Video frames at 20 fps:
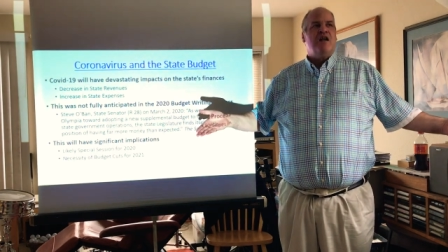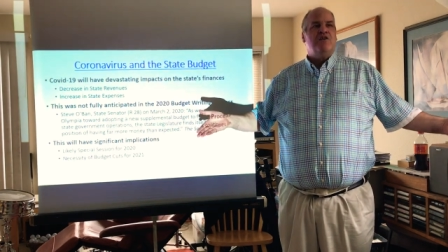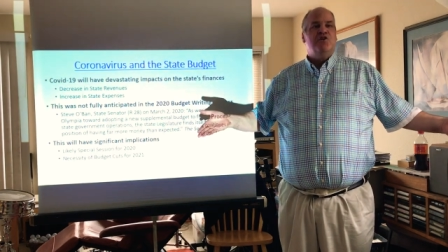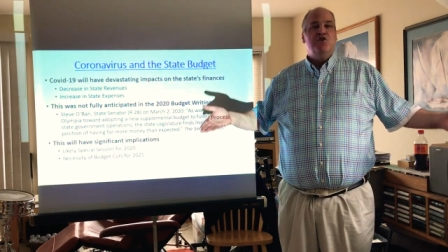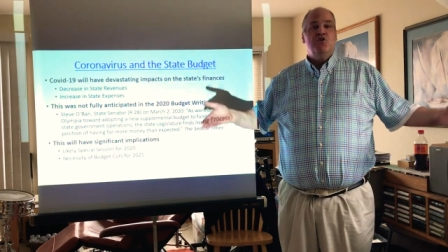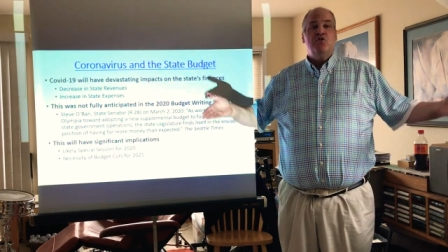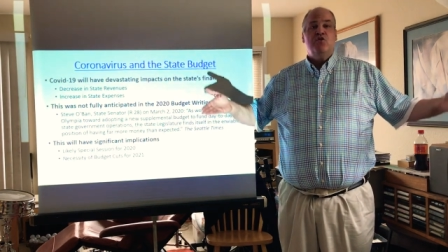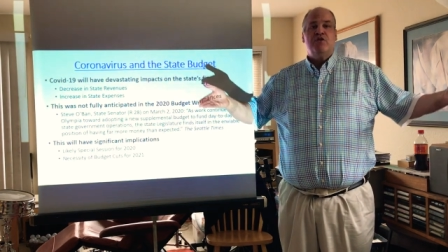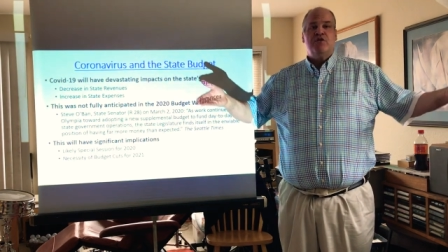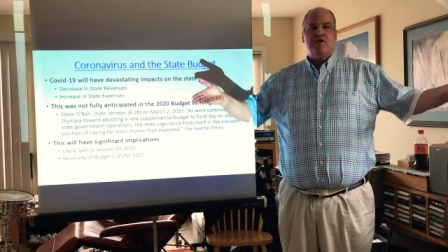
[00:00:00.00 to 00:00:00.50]

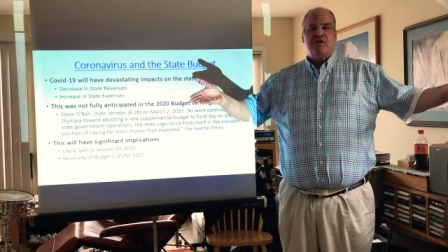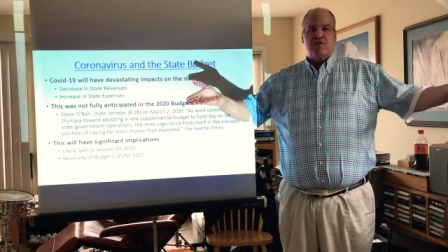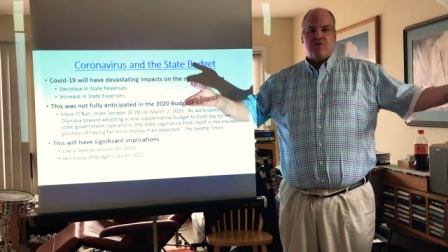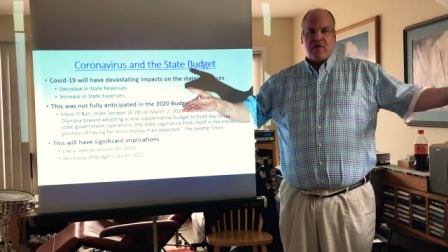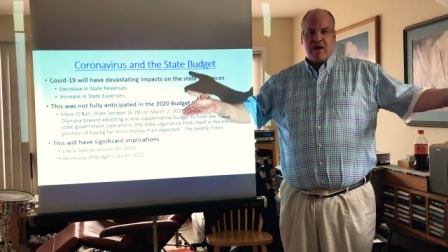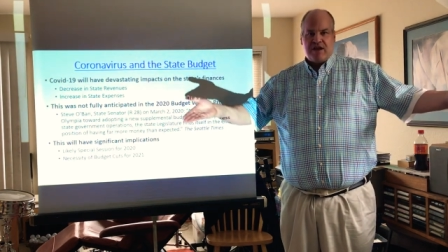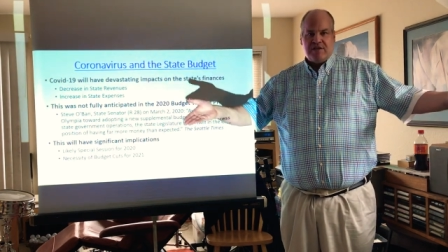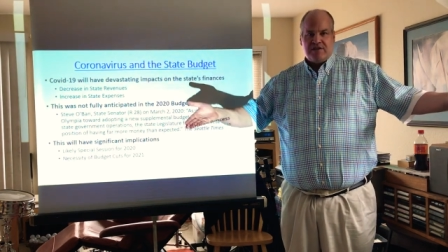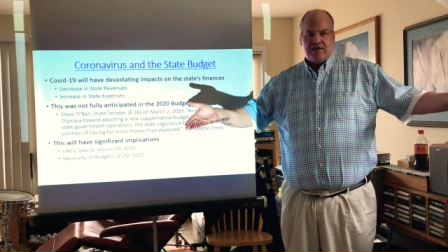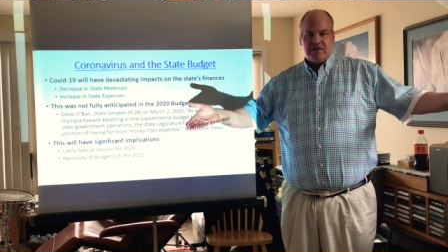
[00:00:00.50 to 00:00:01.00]
due to the
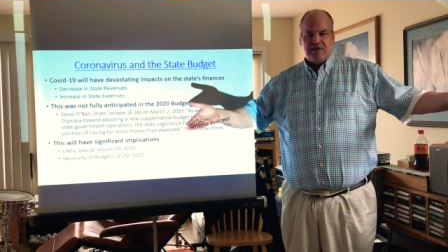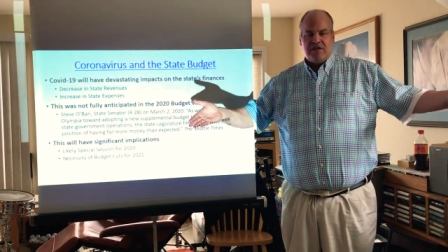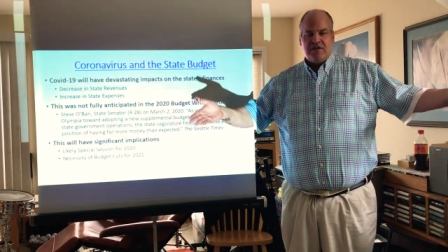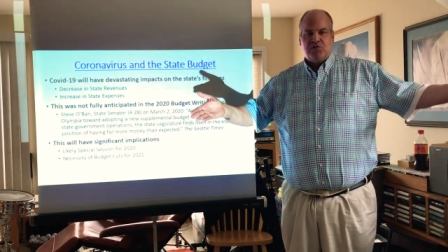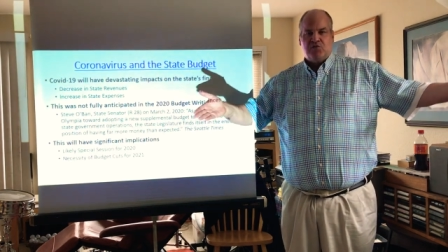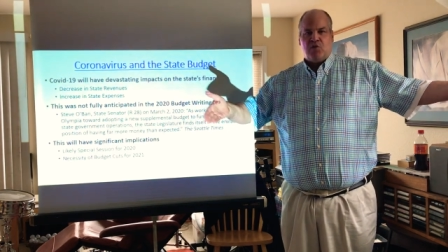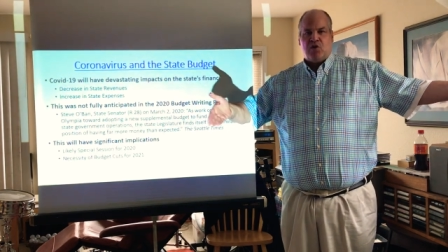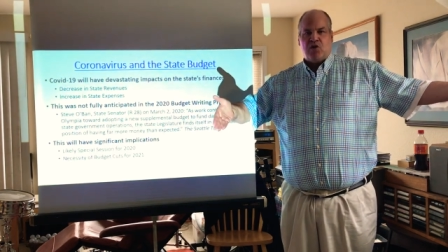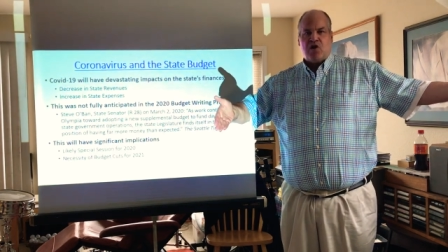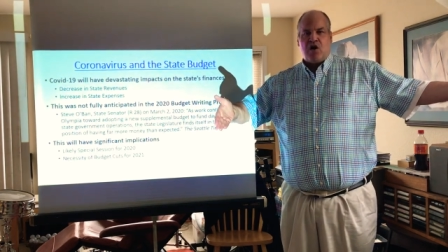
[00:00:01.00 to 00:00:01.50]

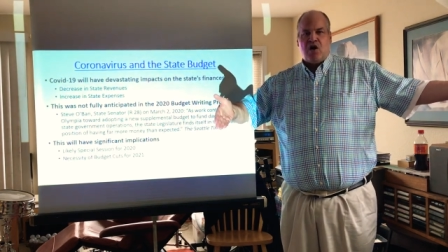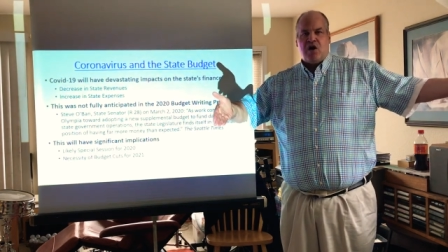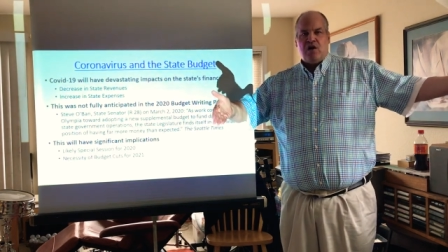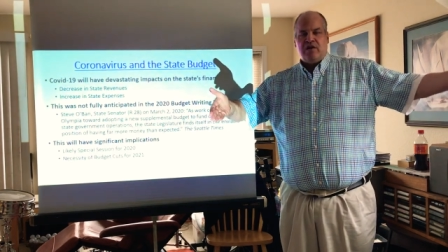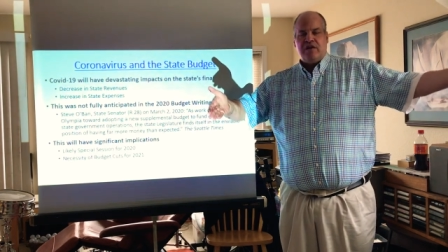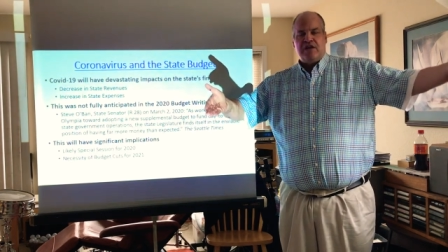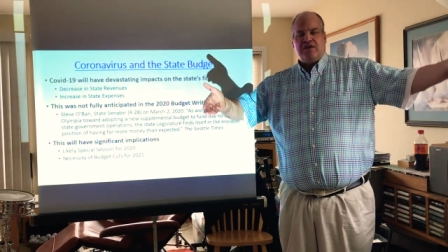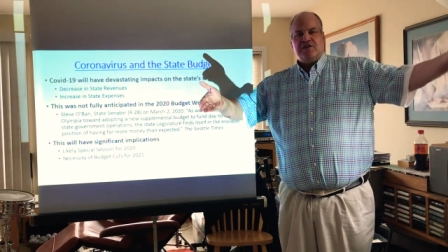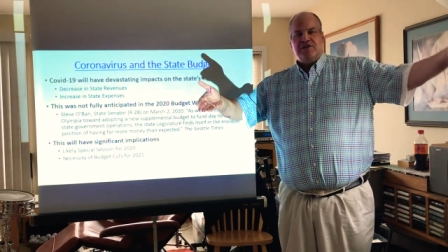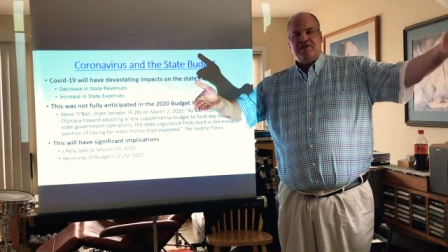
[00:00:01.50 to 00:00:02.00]
crises, will call
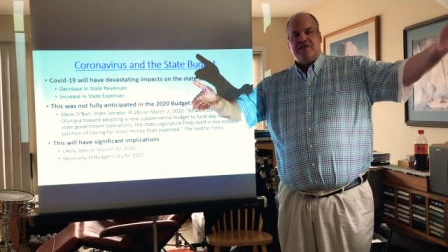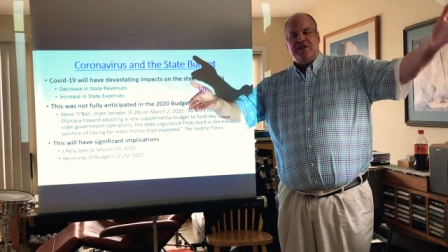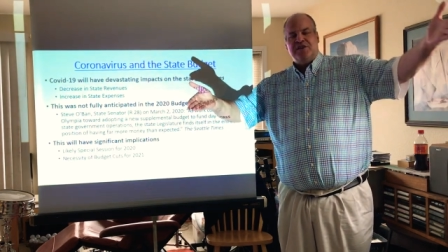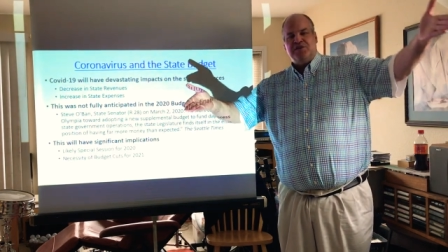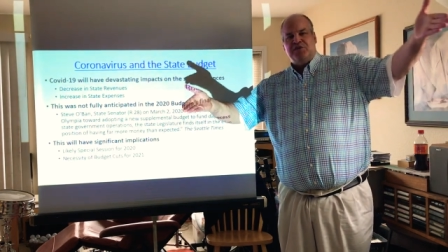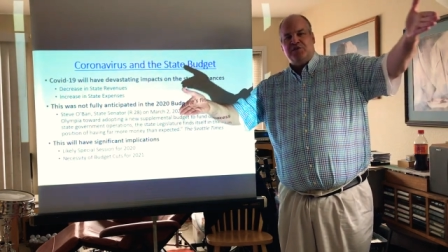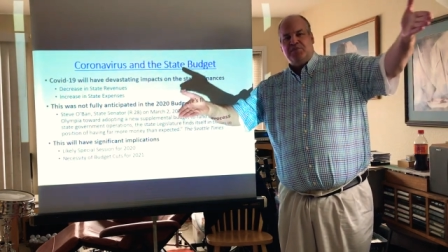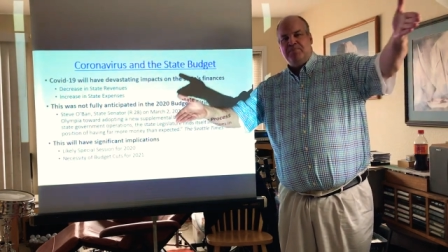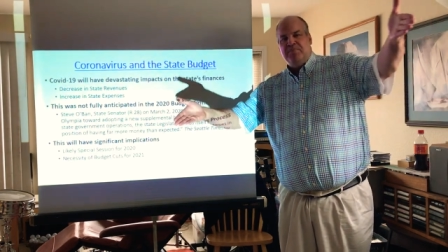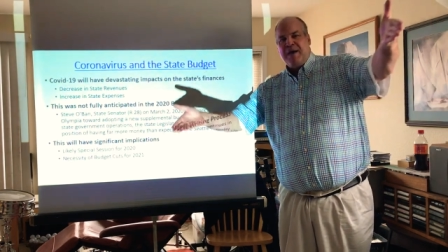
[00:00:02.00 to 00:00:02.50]

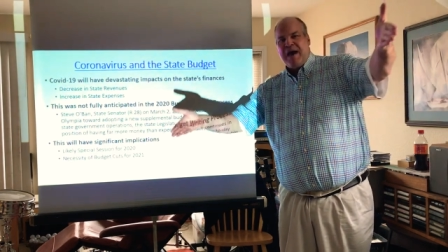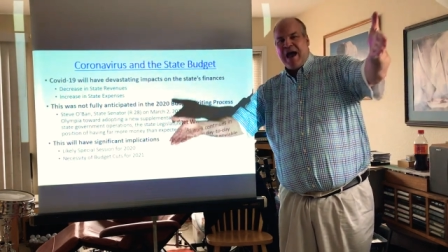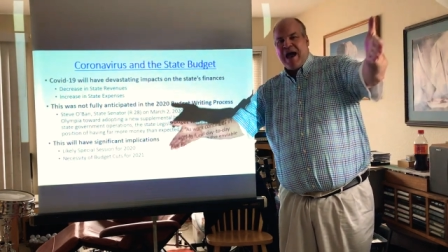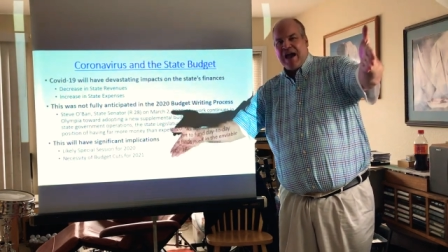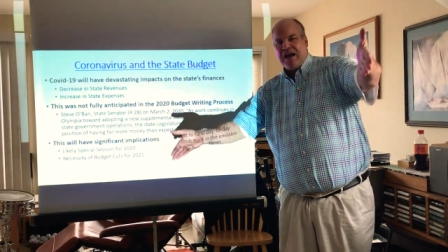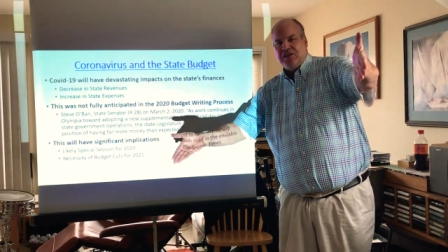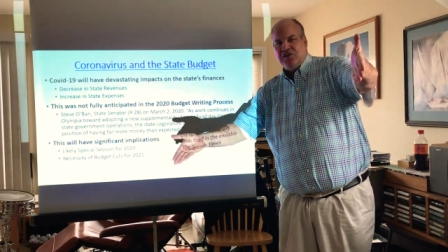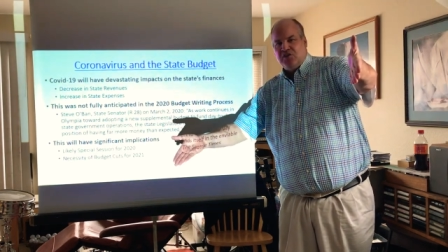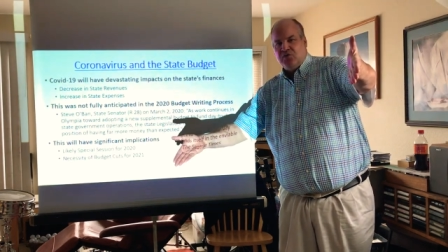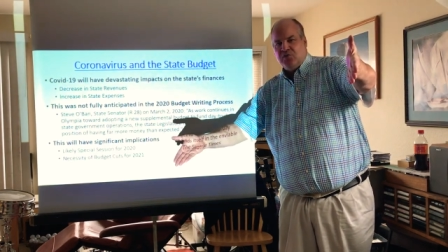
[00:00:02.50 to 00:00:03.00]
legislators
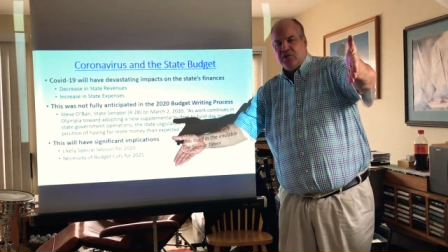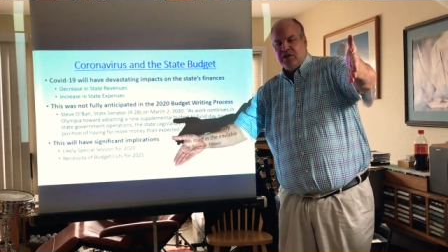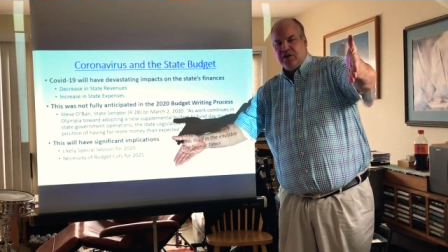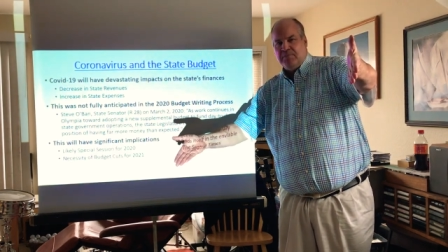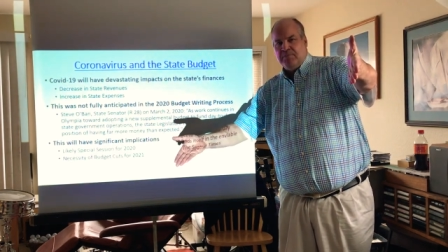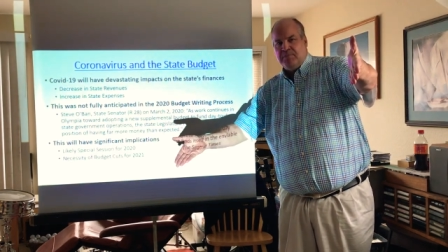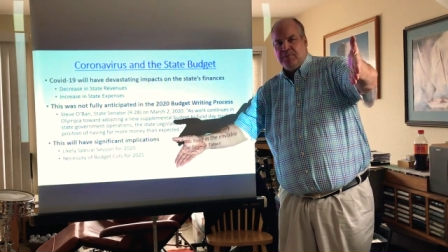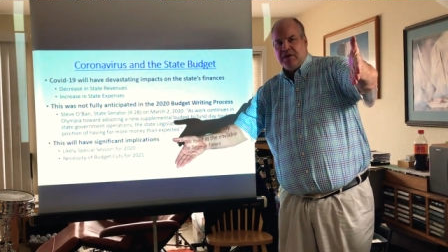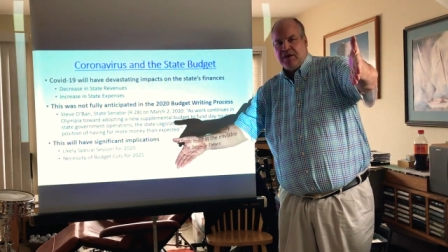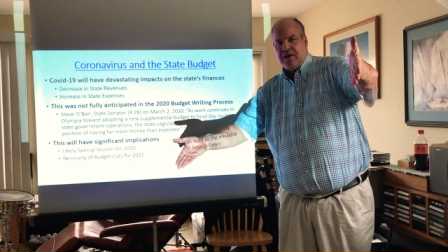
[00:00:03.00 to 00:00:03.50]
back to
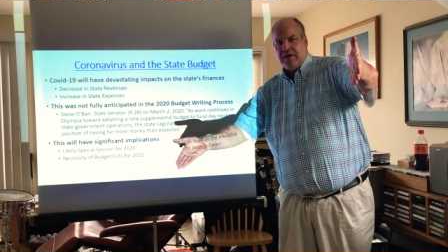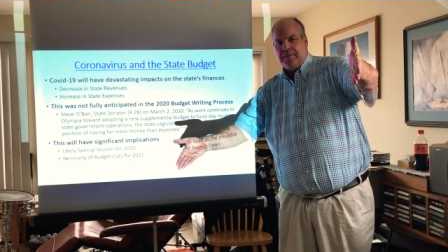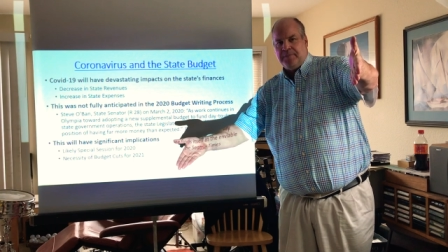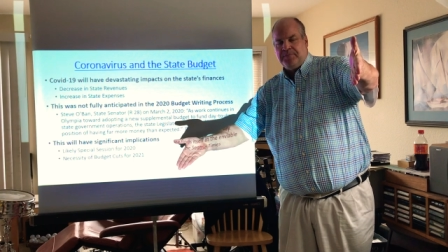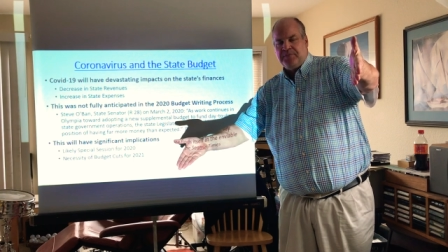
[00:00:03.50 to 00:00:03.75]
Olympia.